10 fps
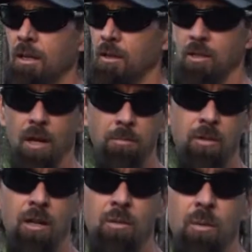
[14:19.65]
the dump
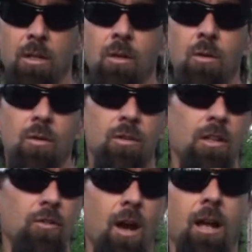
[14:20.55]
trucks we use, the
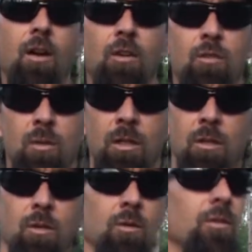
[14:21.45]
track hoes we
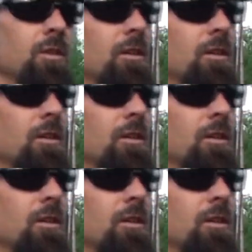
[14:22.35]
use,